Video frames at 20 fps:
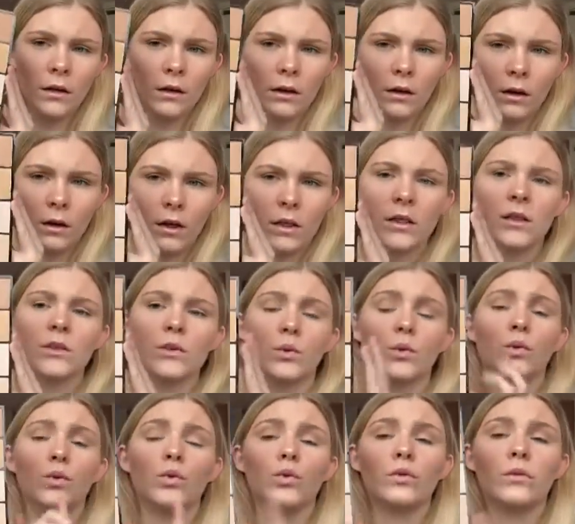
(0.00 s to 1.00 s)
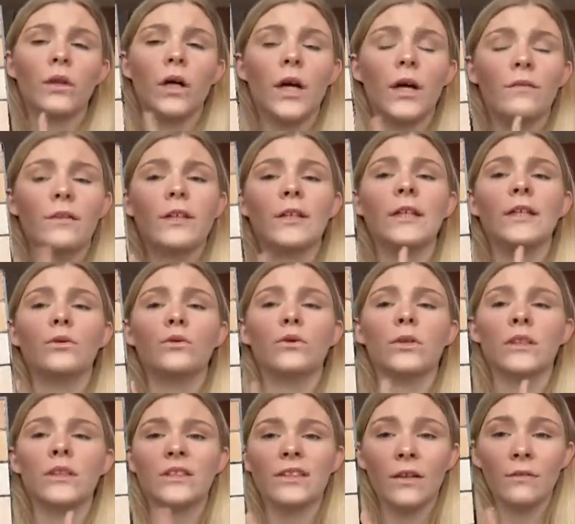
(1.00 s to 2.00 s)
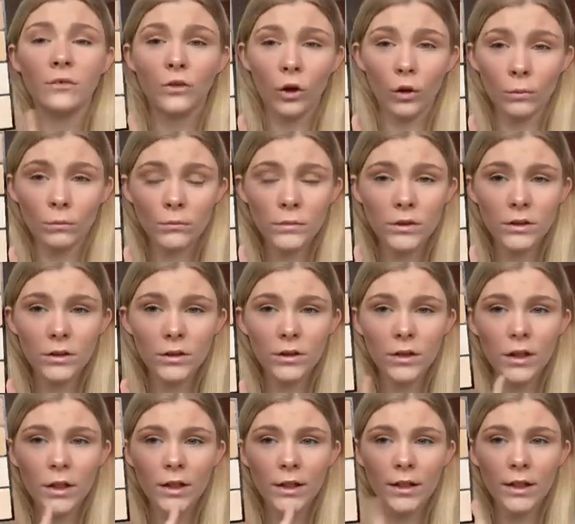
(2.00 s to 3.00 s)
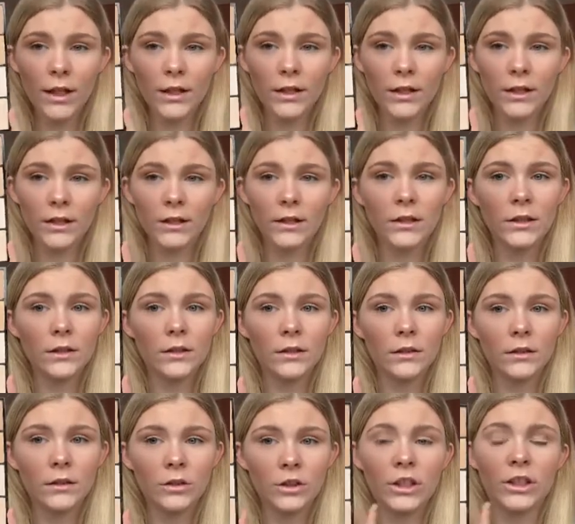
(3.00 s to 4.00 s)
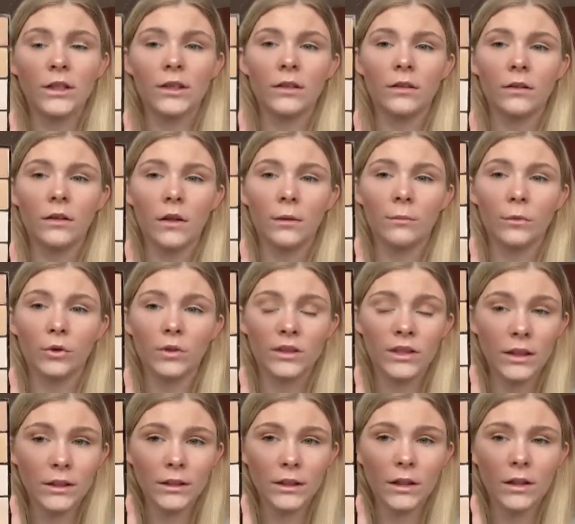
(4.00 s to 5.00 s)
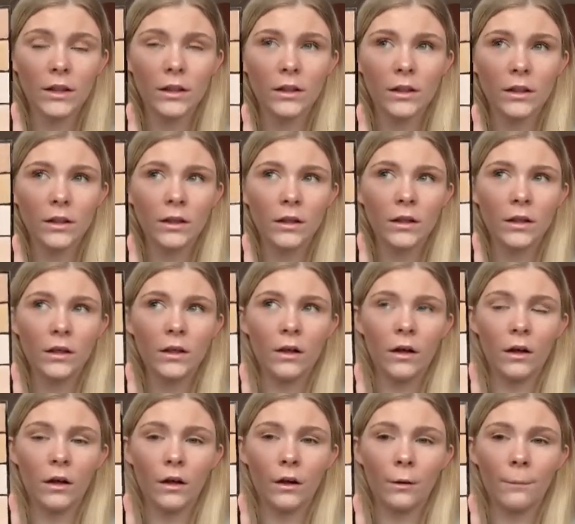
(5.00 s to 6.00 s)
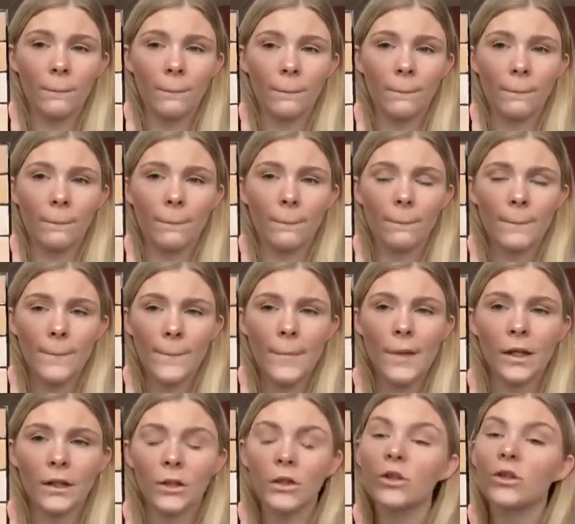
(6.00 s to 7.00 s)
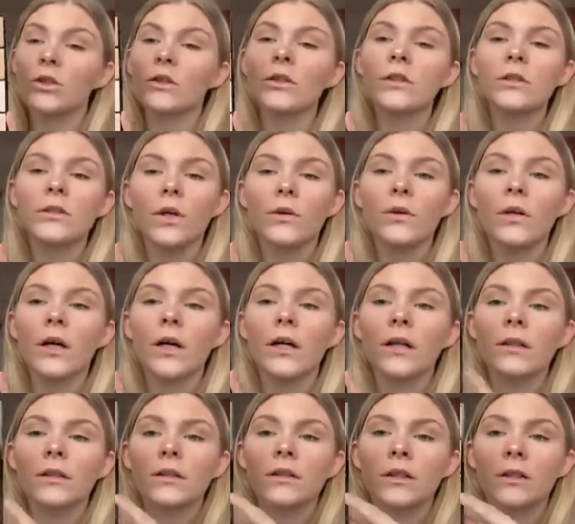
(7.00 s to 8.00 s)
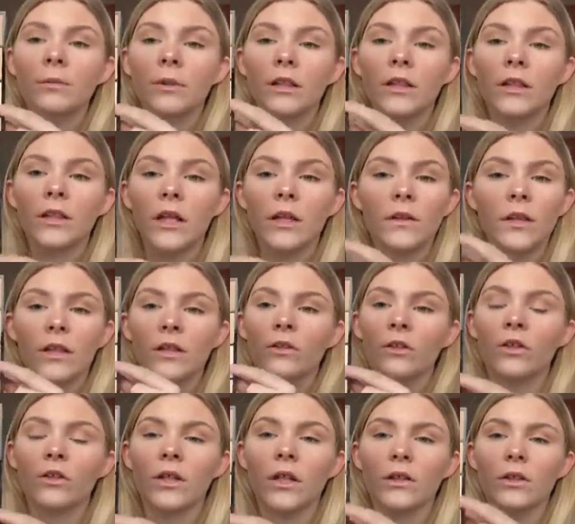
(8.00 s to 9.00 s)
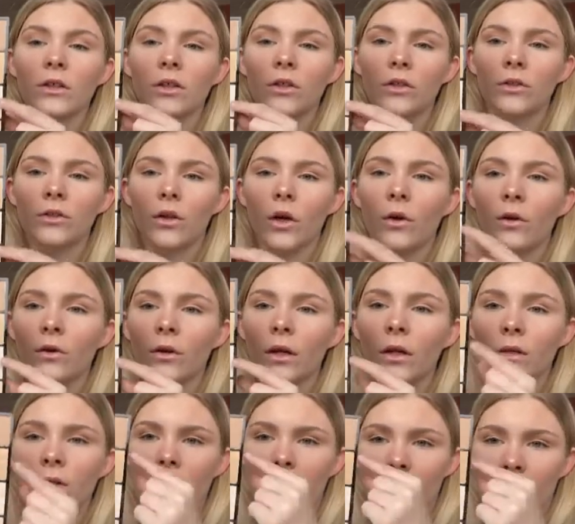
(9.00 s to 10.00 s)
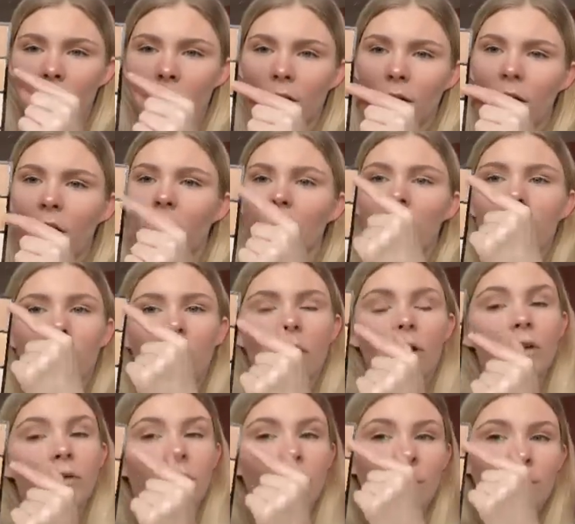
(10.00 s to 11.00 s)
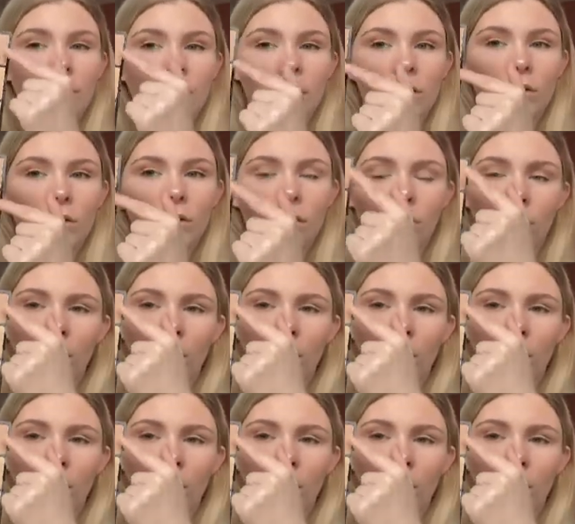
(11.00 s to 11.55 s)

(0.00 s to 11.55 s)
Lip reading: I originally saw Steph Toms get this. She got sent it. And it just looks so nice. Especially like these 2 shades are so nice. Again, I don't really use these 2.